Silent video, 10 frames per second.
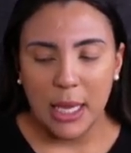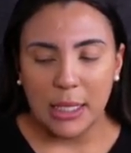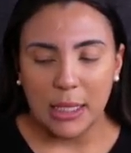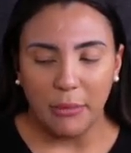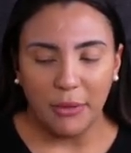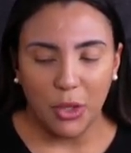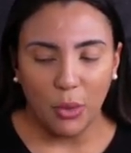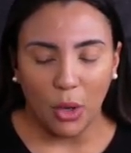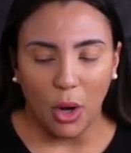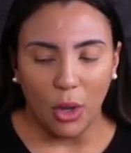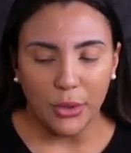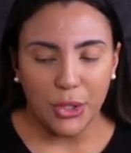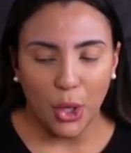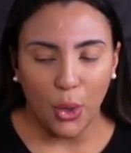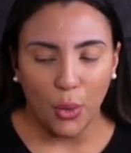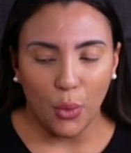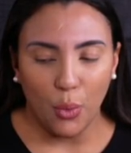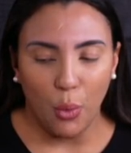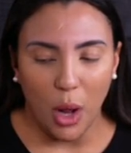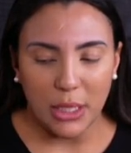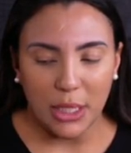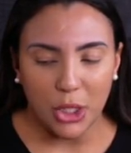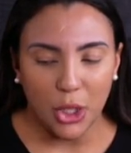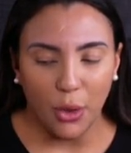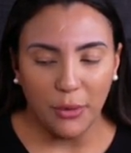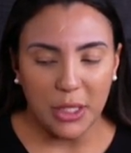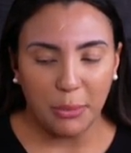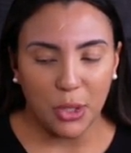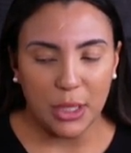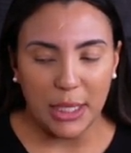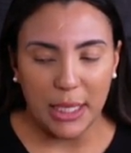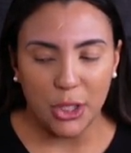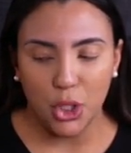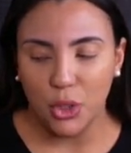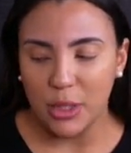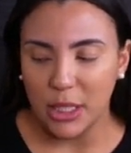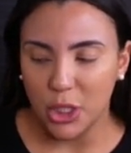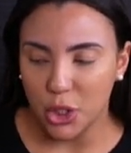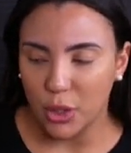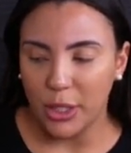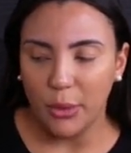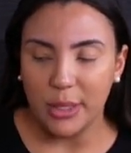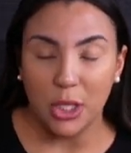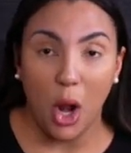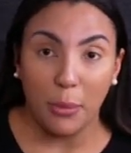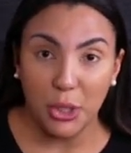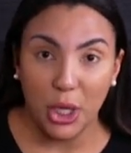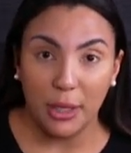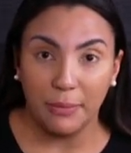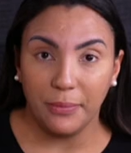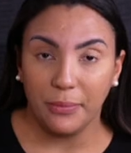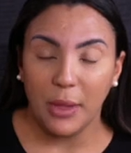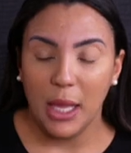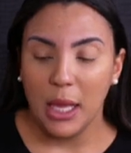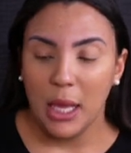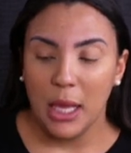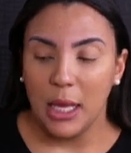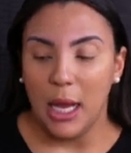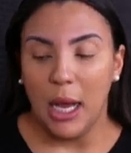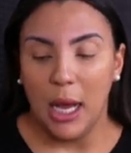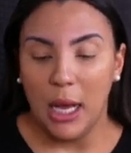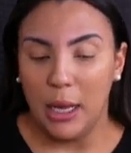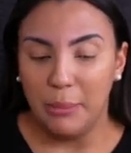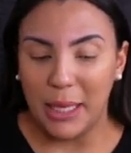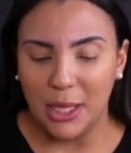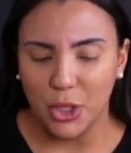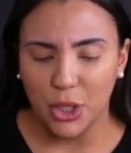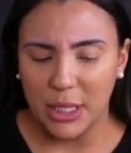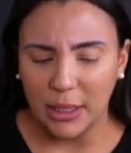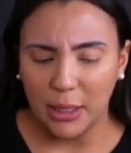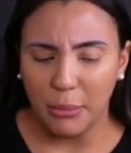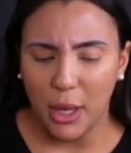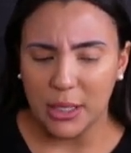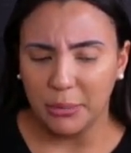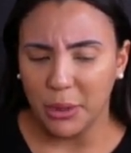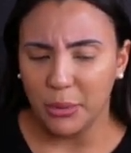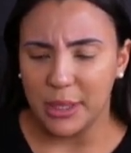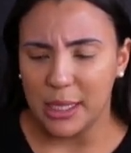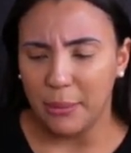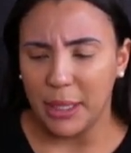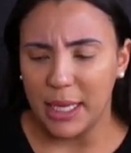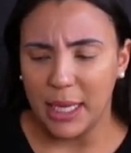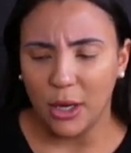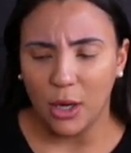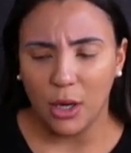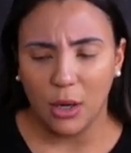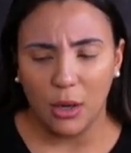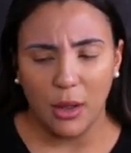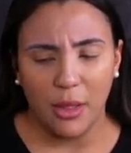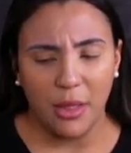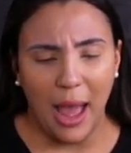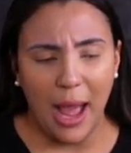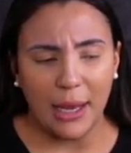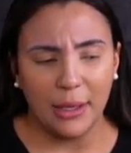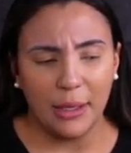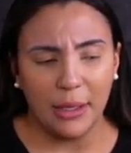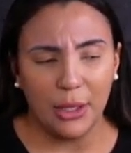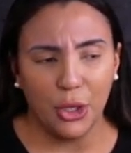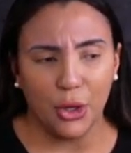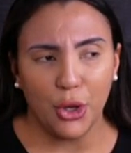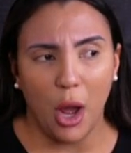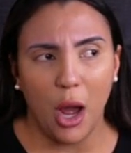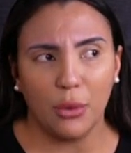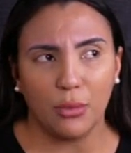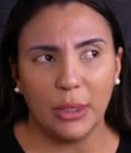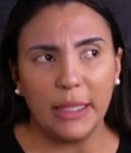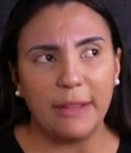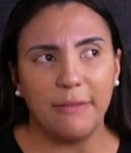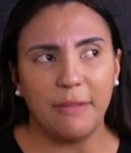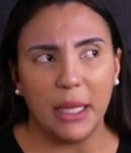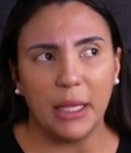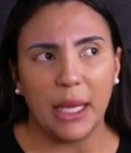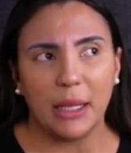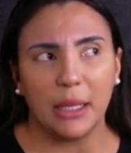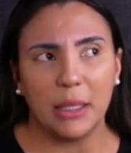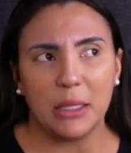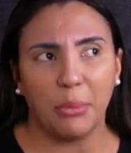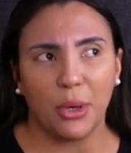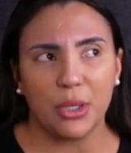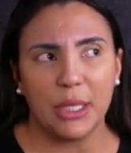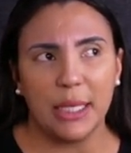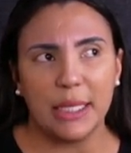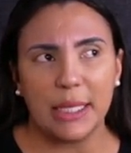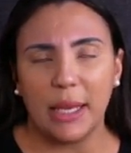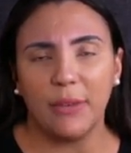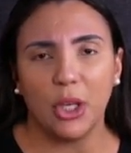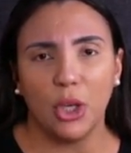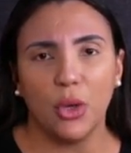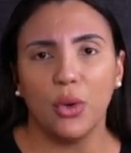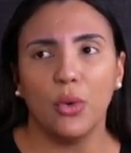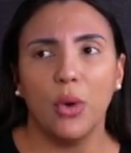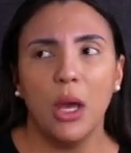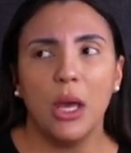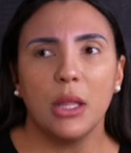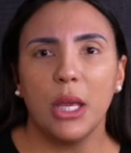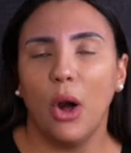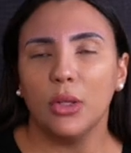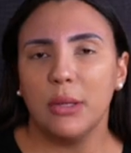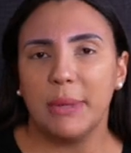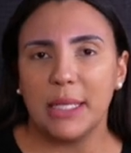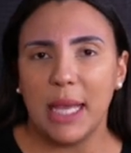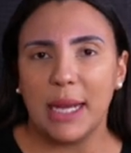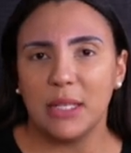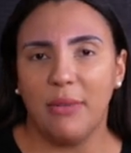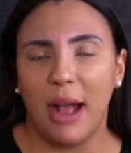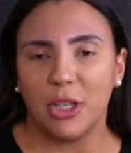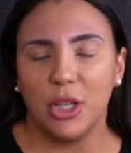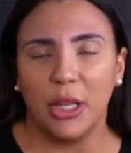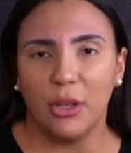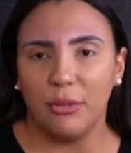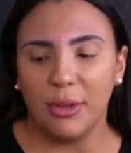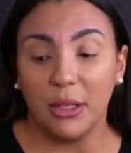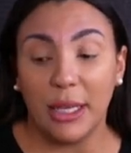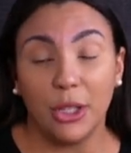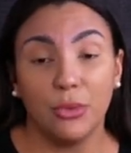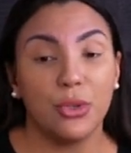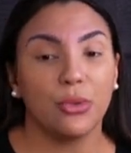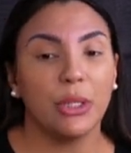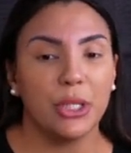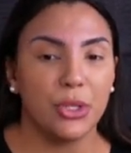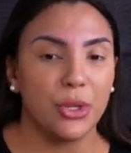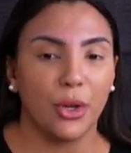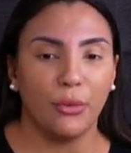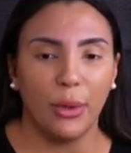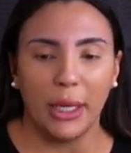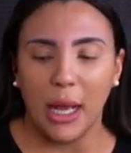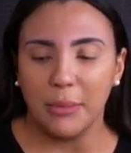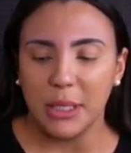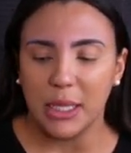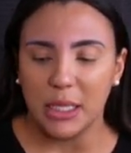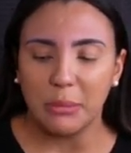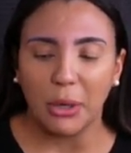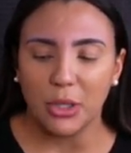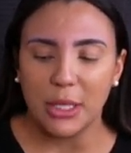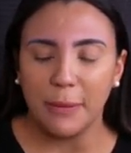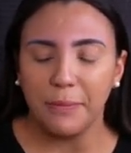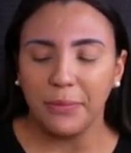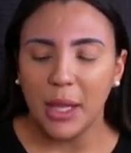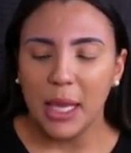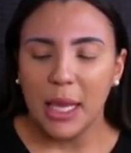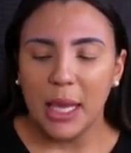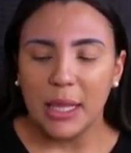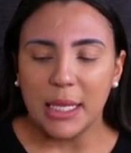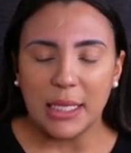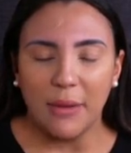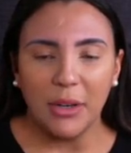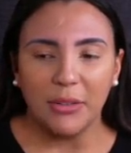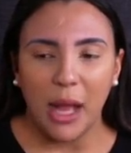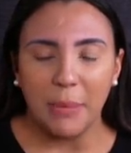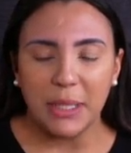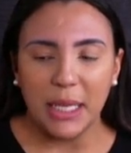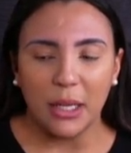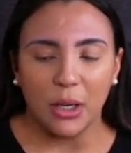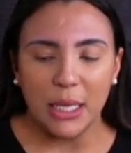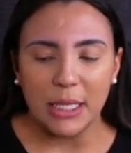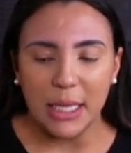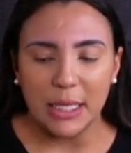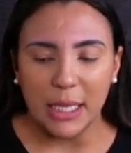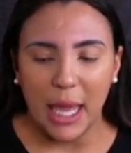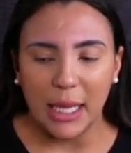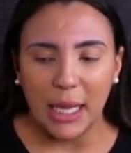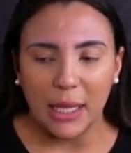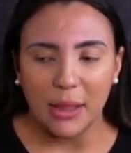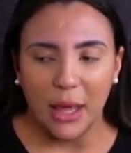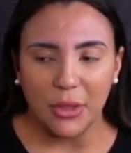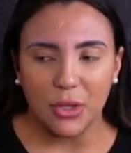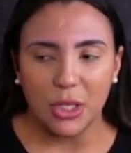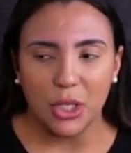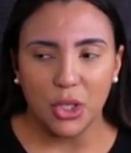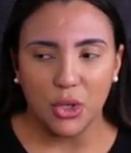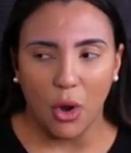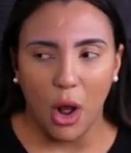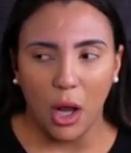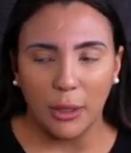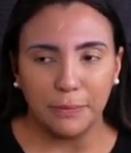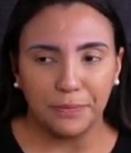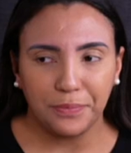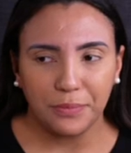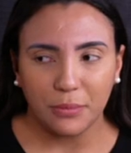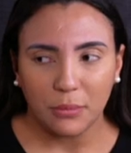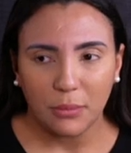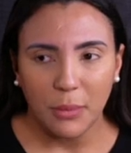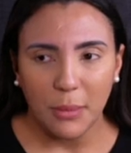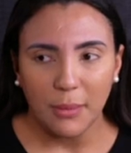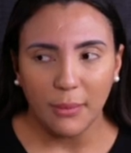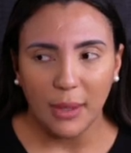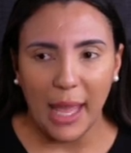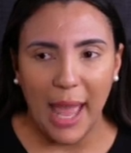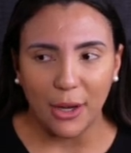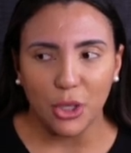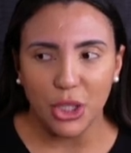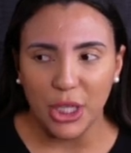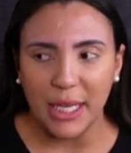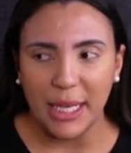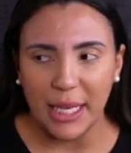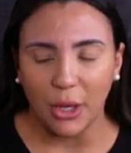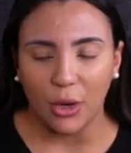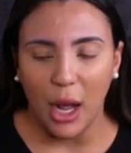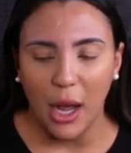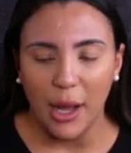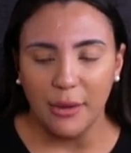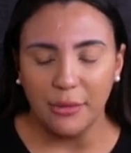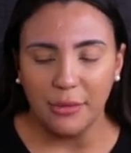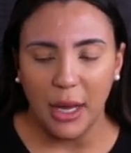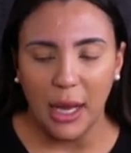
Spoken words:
Some of you are also wanting to know if this person is choosing to treat you as an option, because you're dealing possibly with somebody here that you're not really feeling that this person is giving you the ultimate satisfaction that you feel like you truly deserve when it comes to this person. The Seven of Cups here is indicating that there's a strong energy here of